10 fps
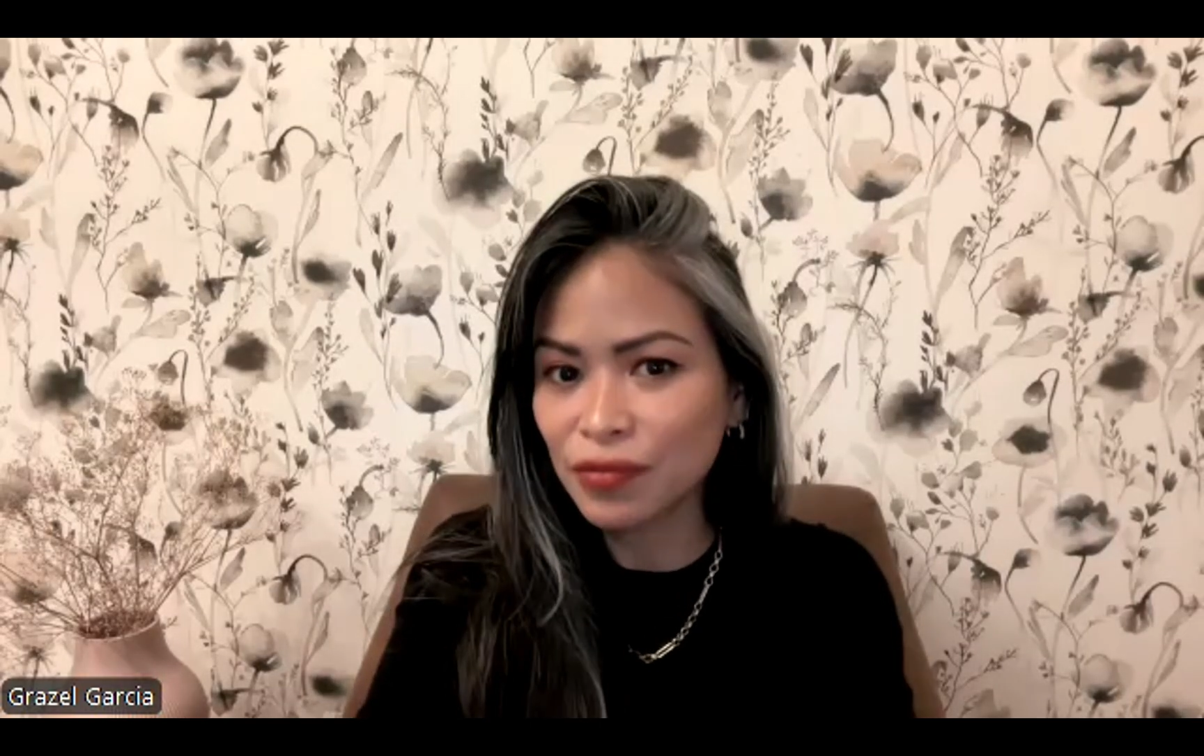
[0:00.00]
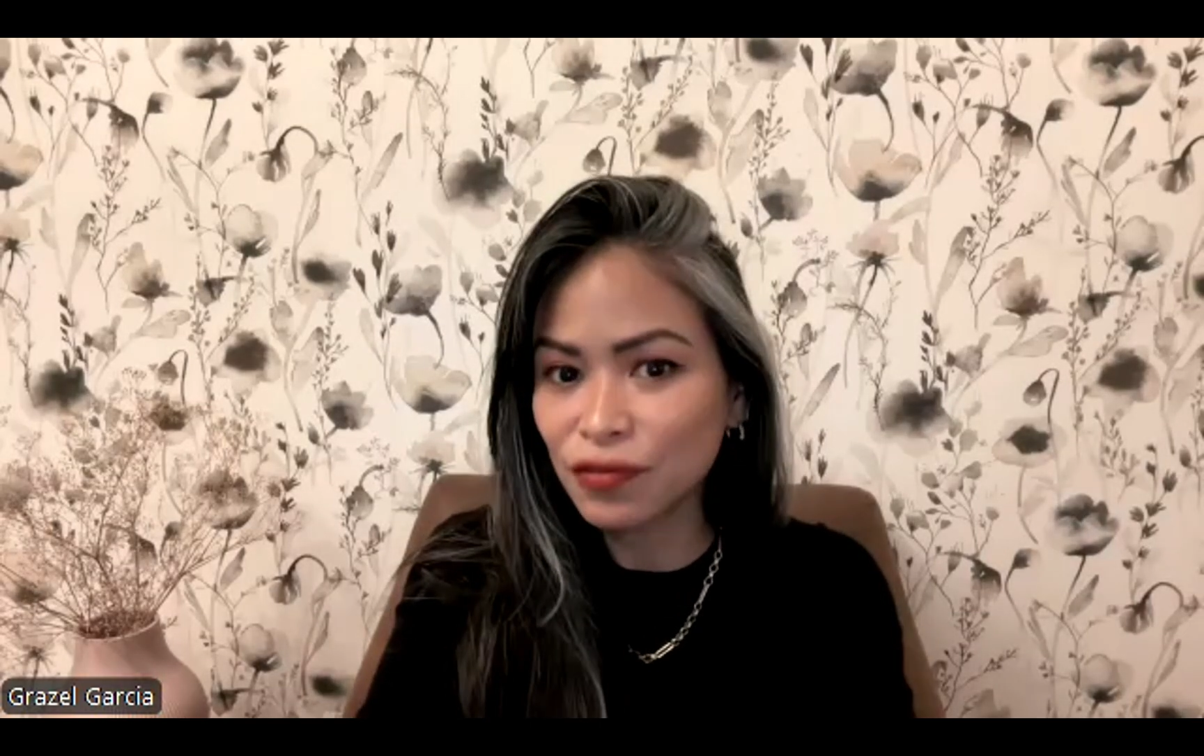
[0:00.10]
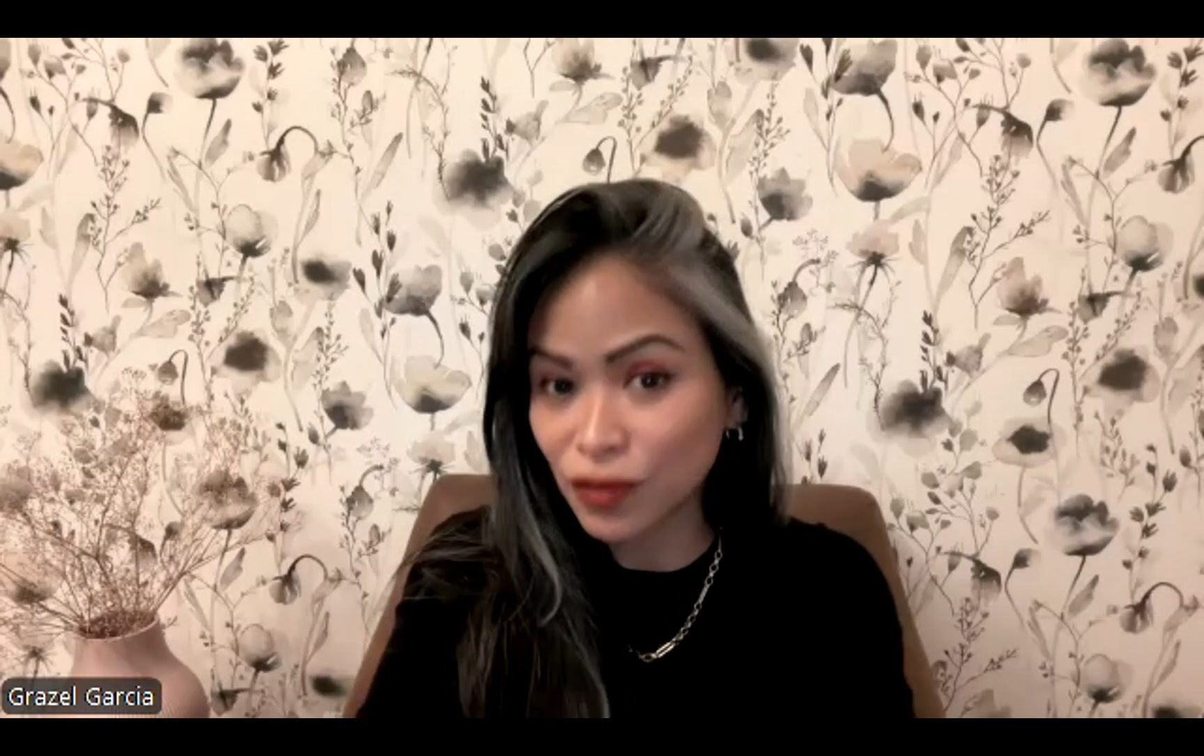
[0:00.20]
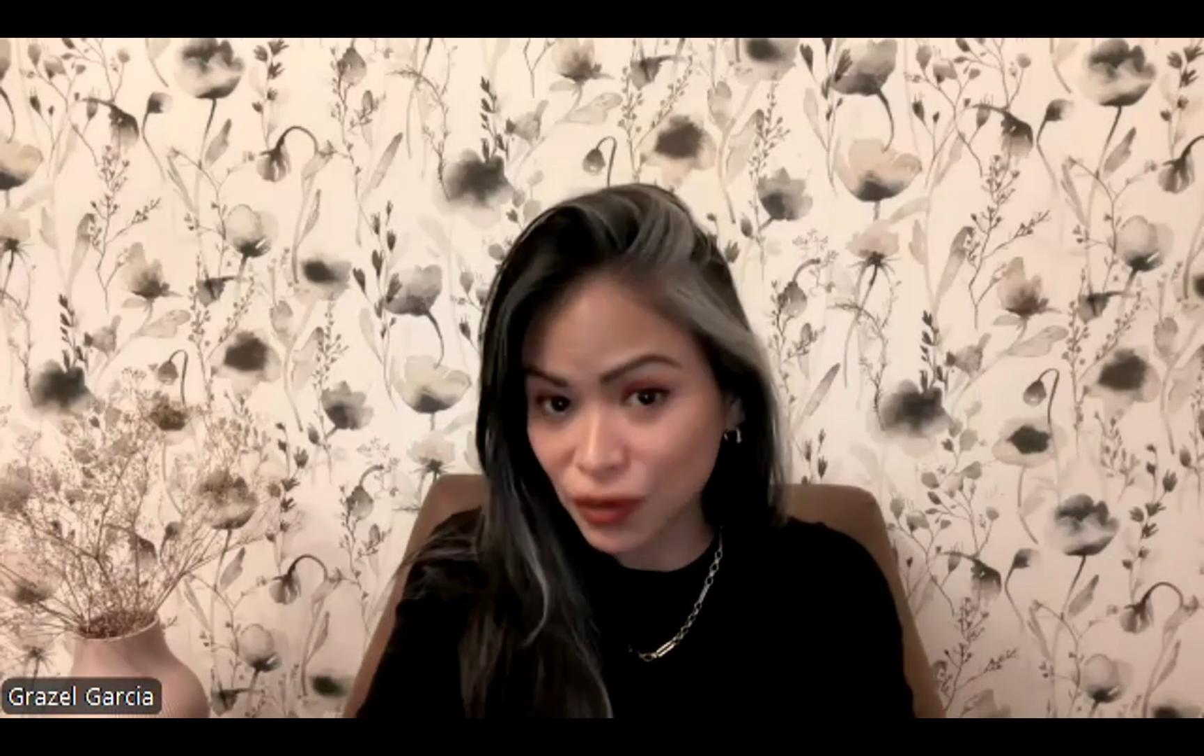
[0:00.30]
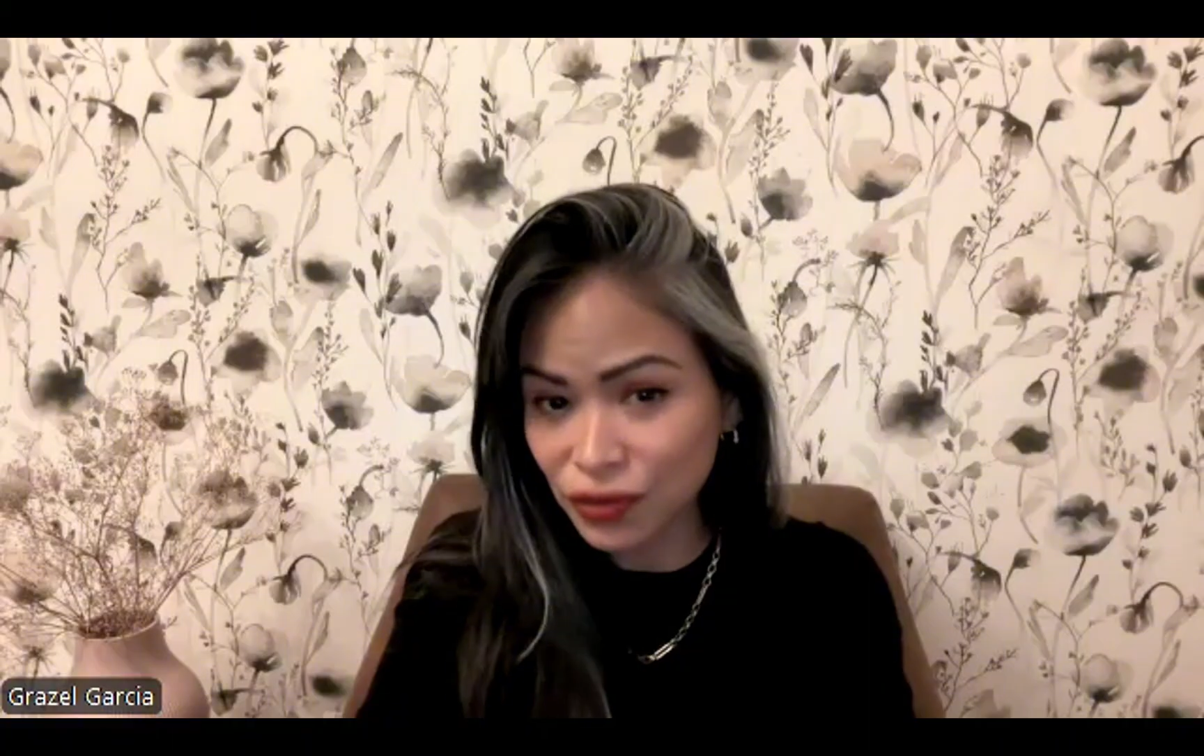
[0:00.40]

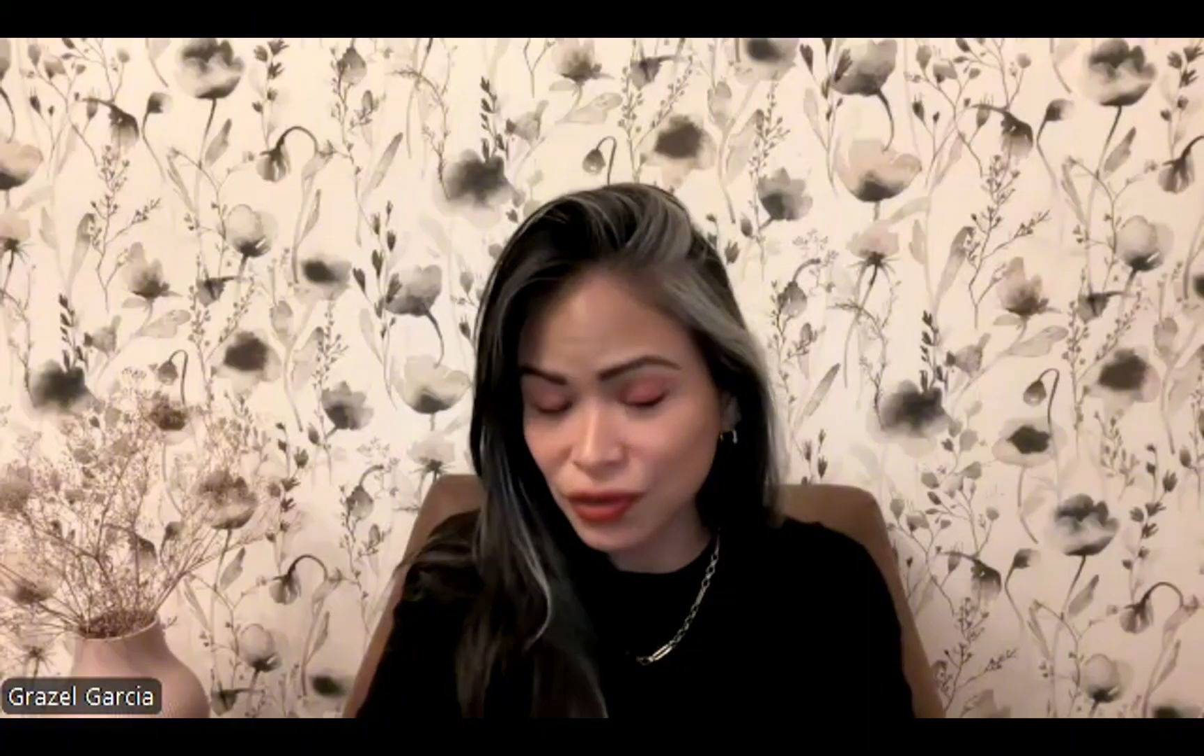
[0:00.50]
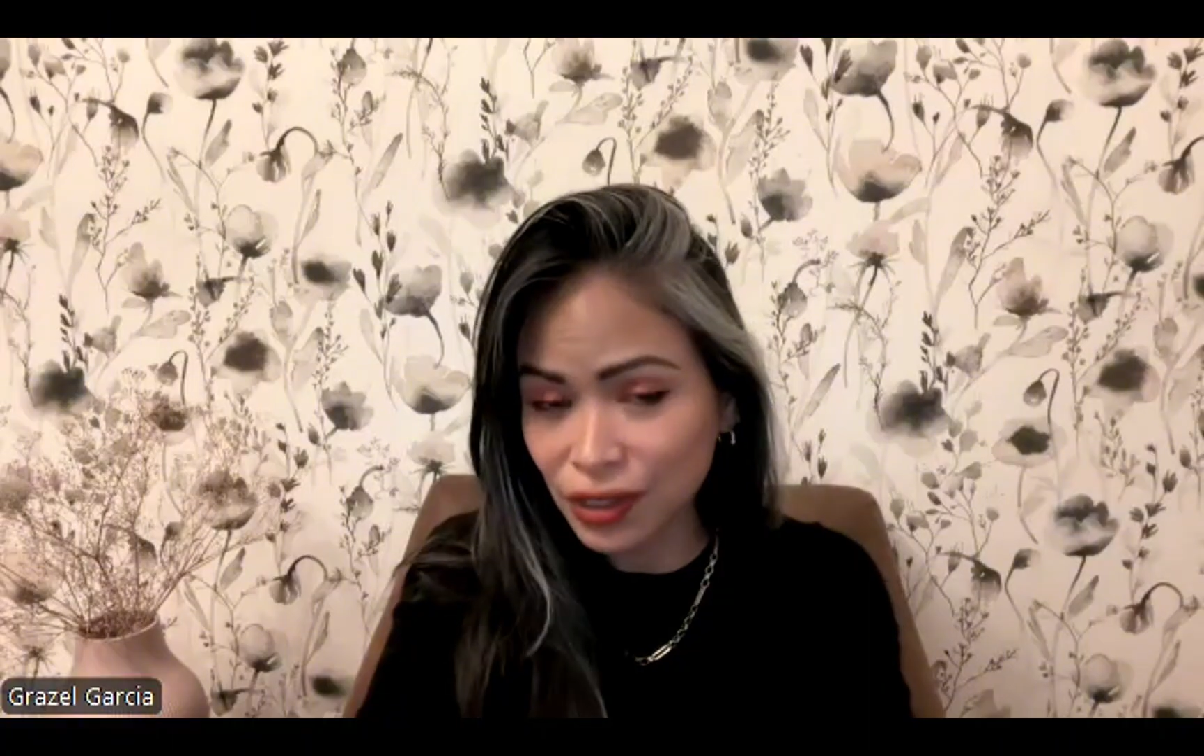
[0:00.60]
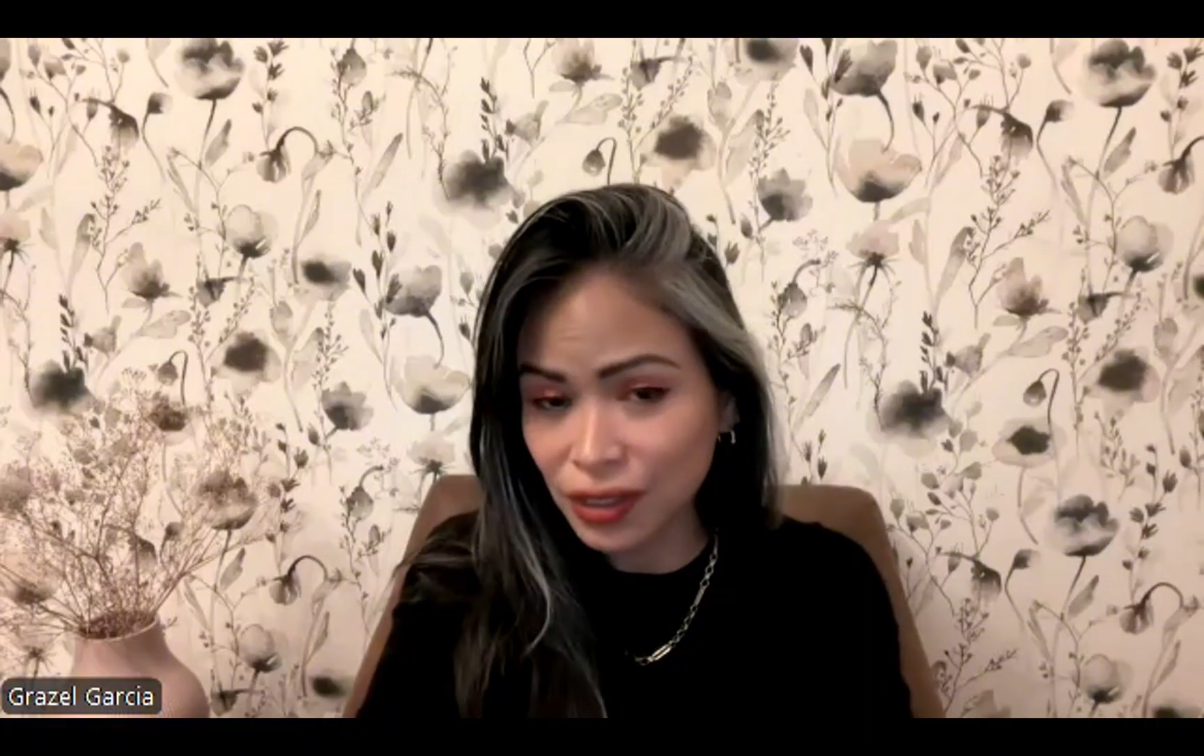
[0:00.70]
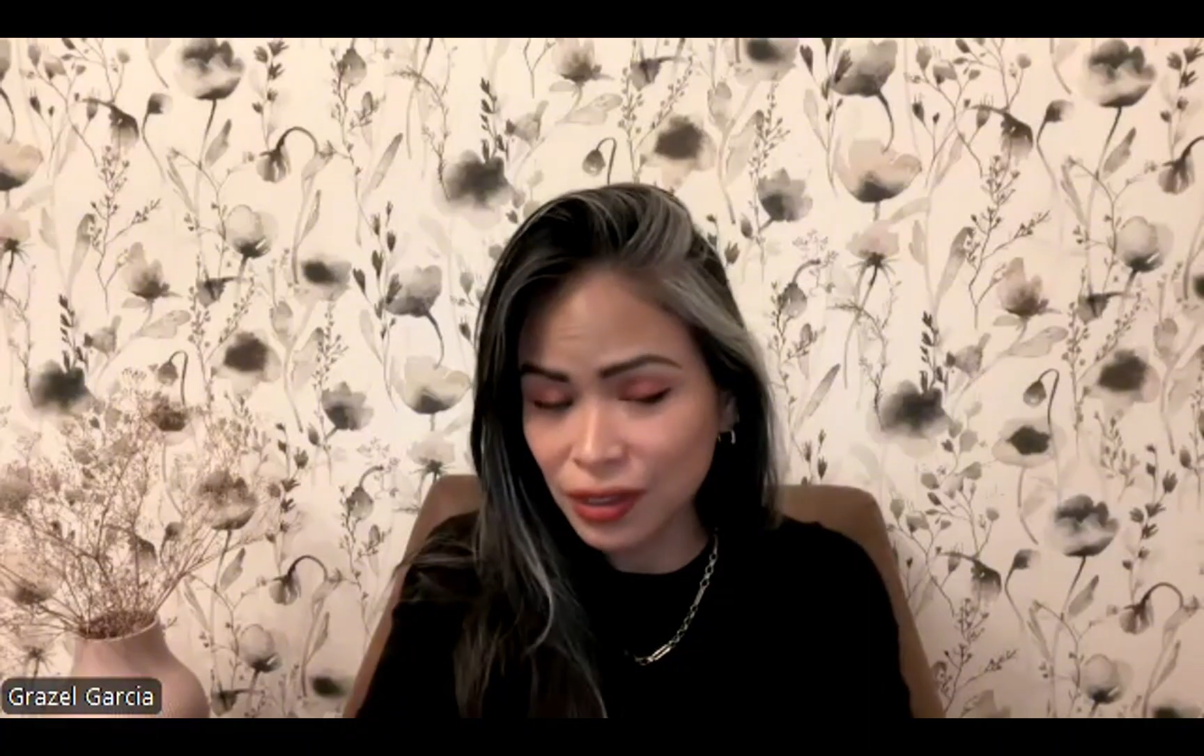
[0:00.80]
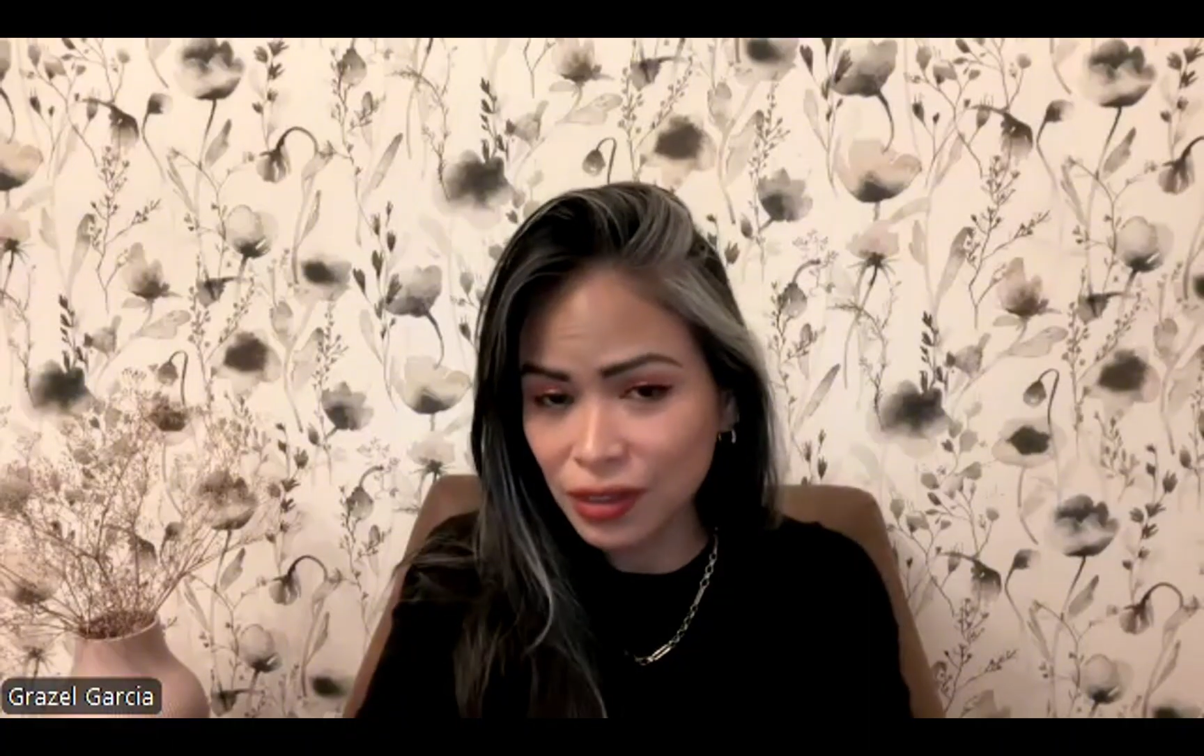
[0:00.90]
further